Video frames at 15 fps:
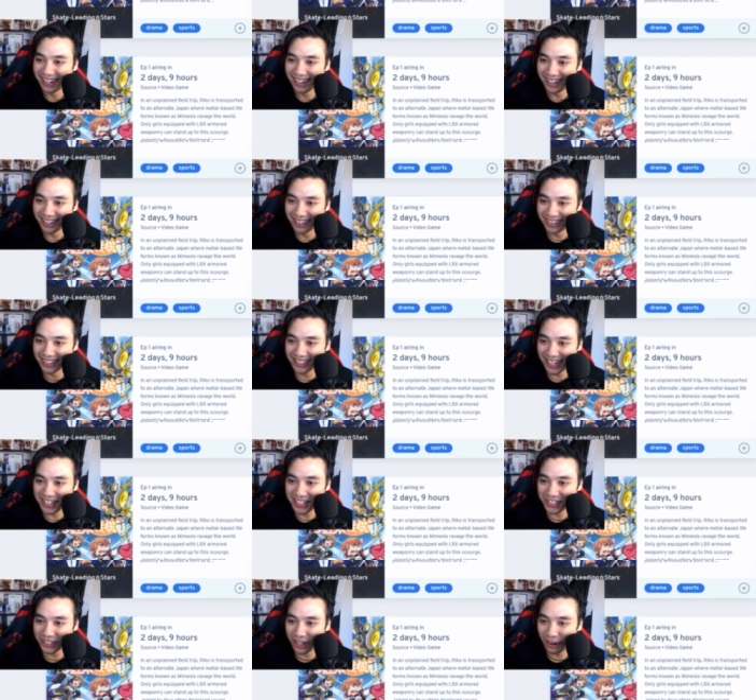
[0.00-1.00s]
The
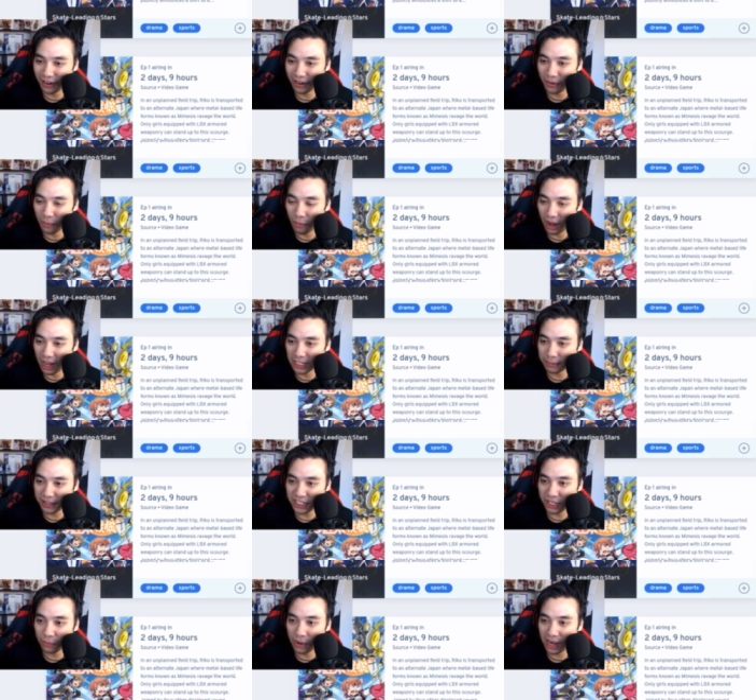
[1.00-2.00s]
skaters are
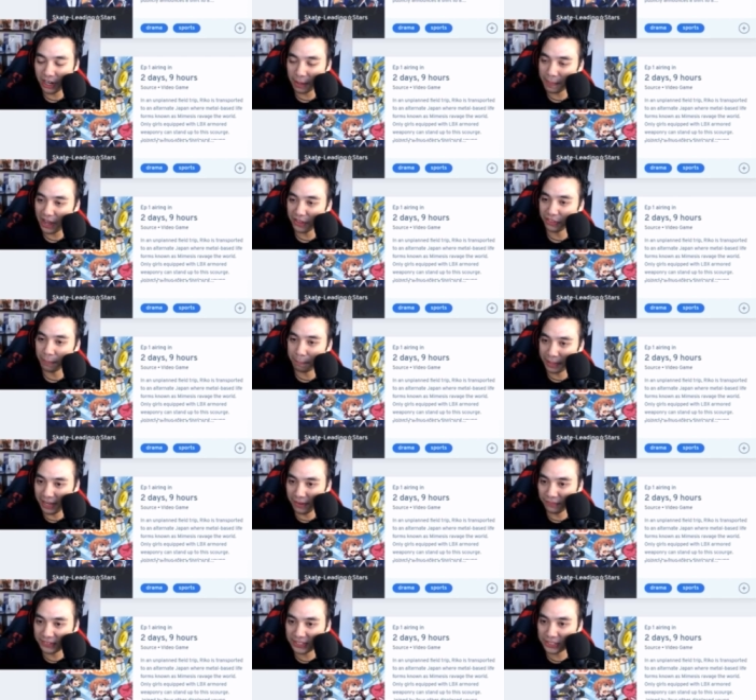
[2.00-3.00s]
especially wild about the
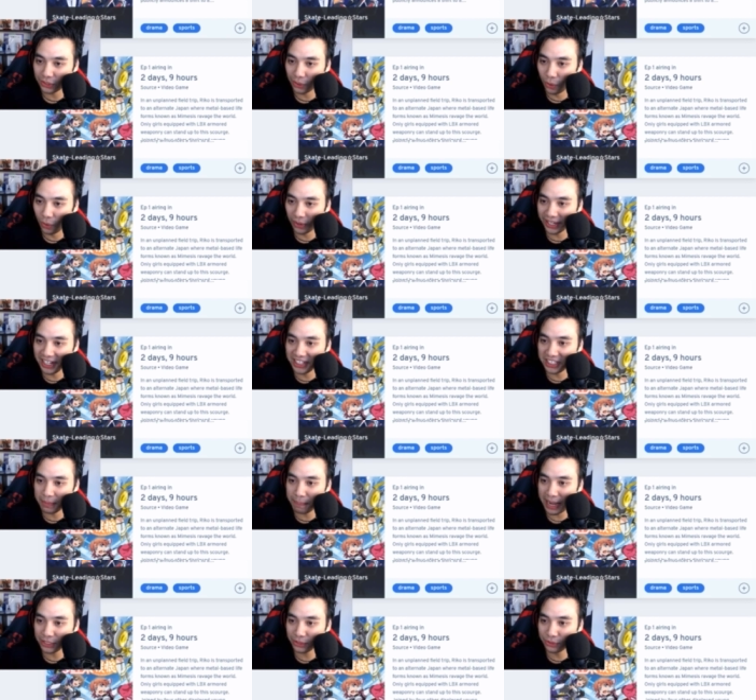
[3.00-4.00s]
beefs or heated
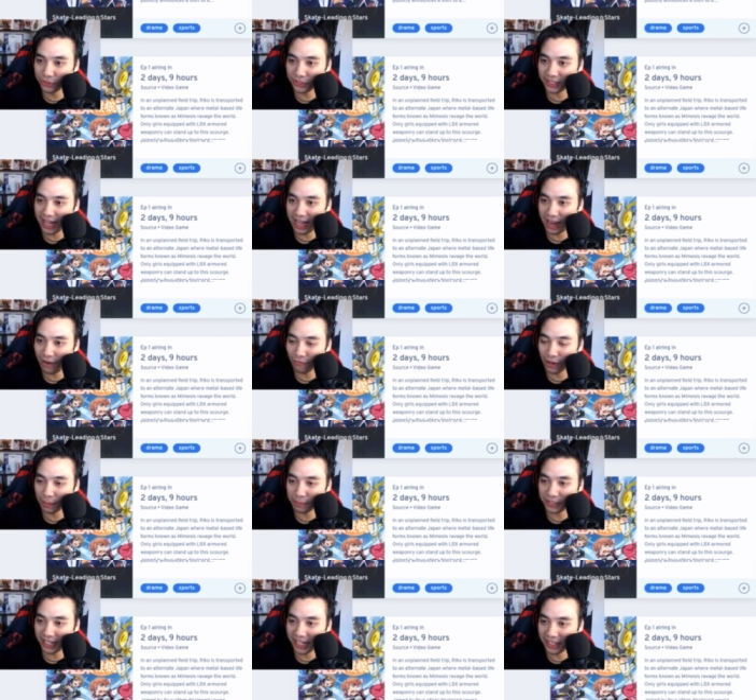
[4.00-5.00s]
battles that
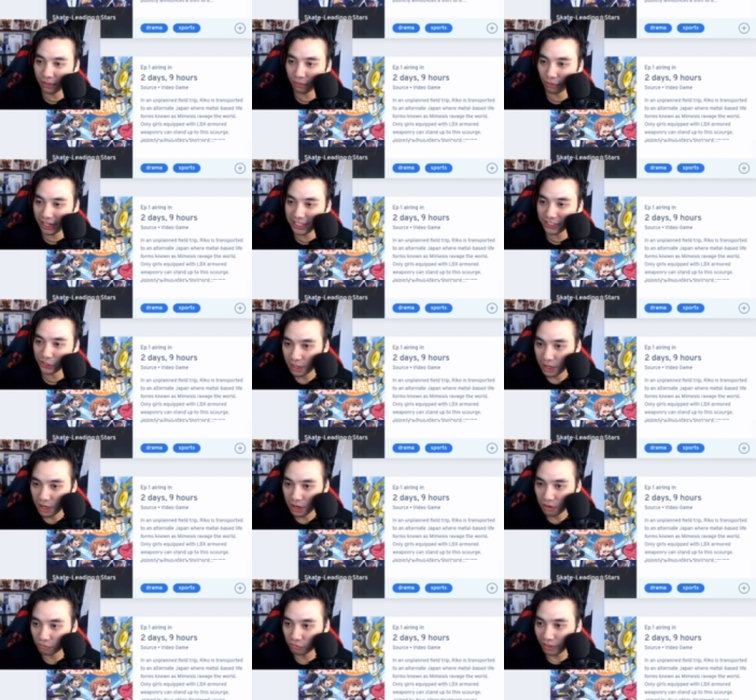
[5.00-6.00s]
erupt in the races.
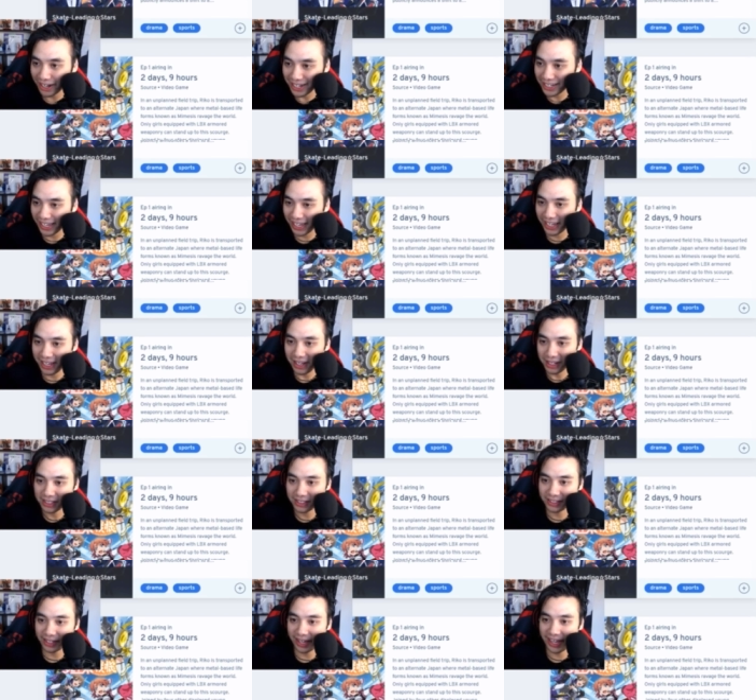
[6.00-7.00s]
Reiki
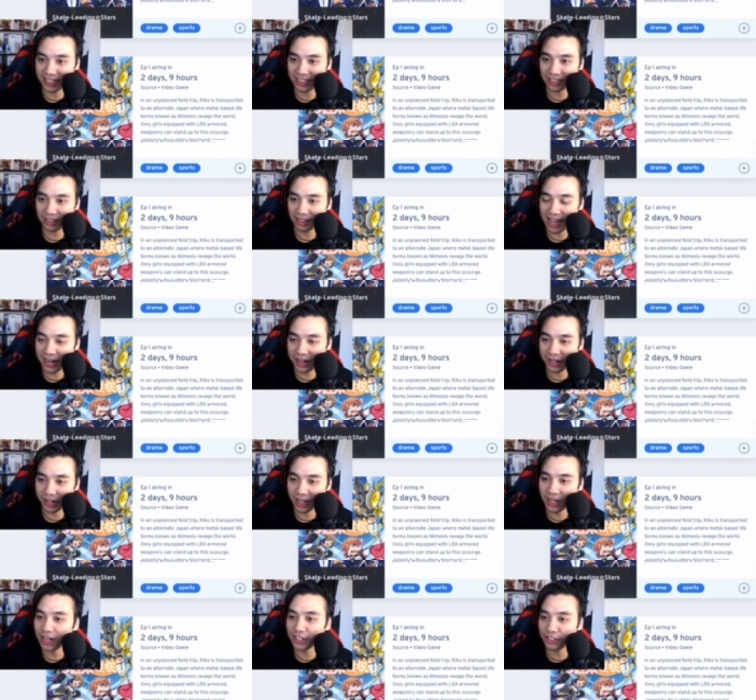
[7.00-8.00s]
takes
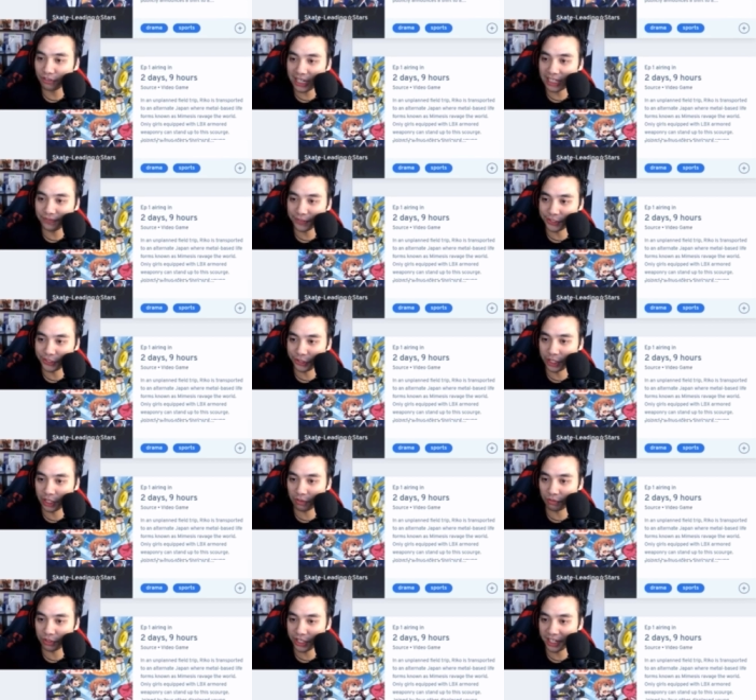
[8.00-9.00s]
Langa, a transfer
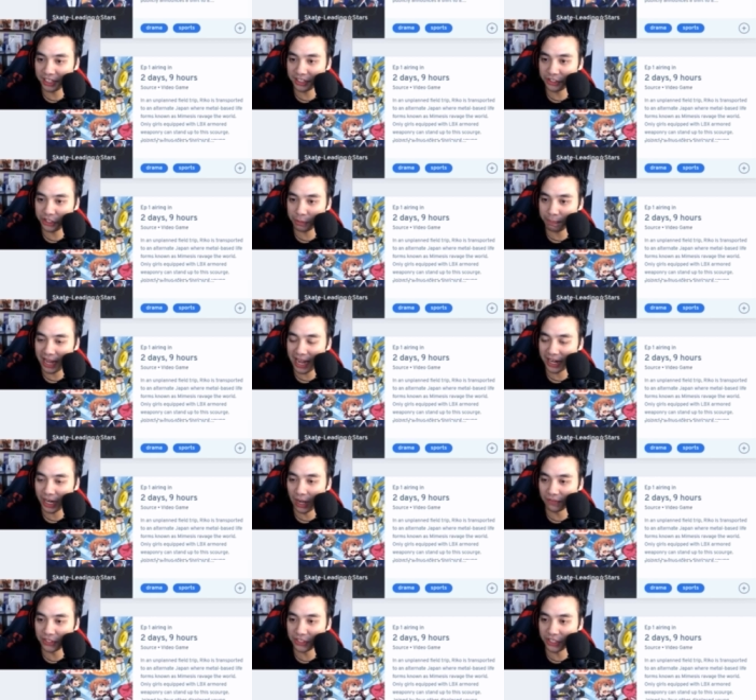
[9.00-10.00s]
student returning to Japan
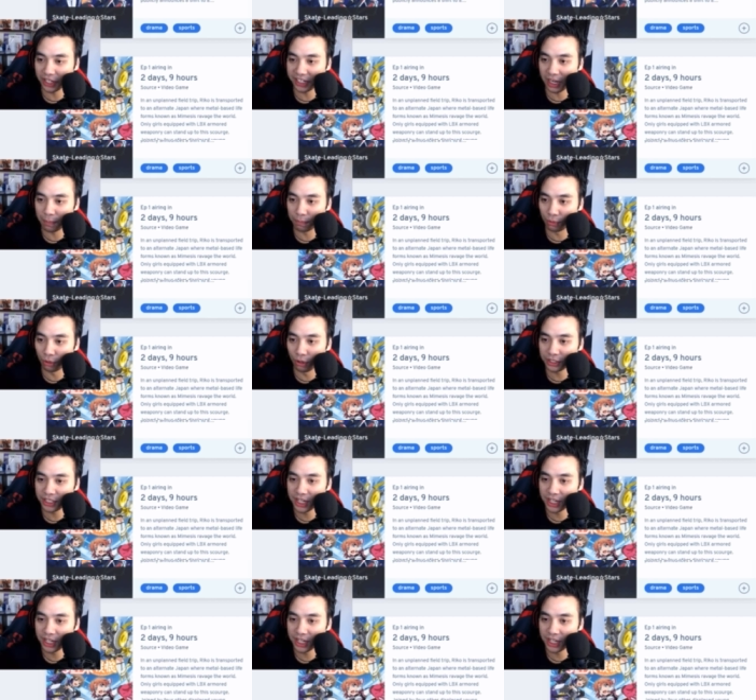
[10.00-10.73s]
after studying abroad,